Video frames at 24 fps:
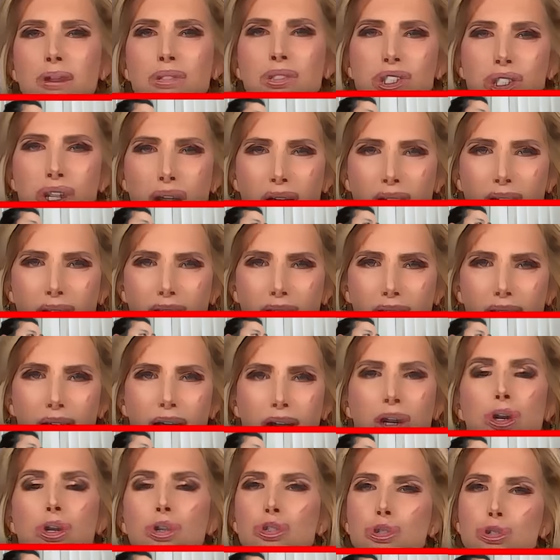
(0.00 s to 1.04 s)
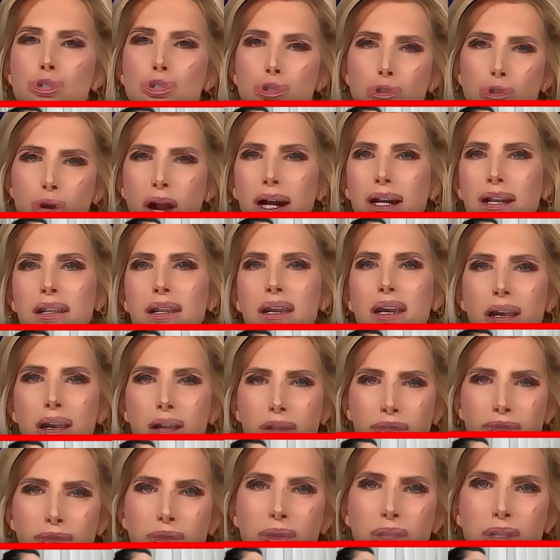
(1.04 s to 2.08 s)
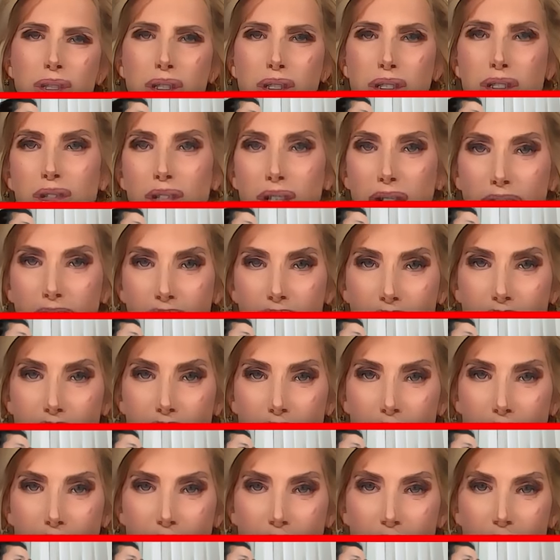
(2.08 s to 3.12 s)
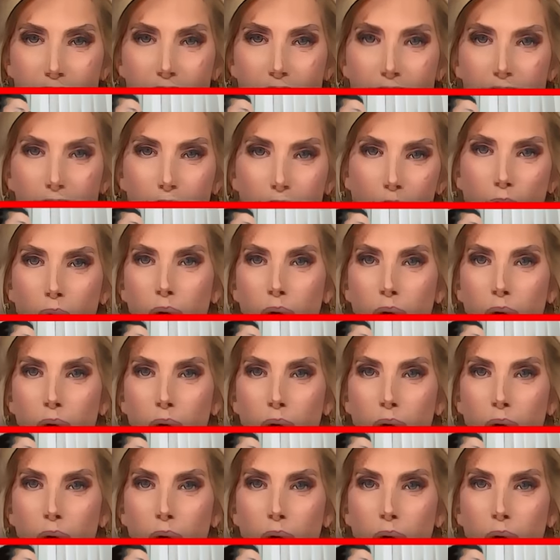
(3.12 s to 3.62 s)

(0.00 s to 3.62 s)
who allow China to directly influence their elections,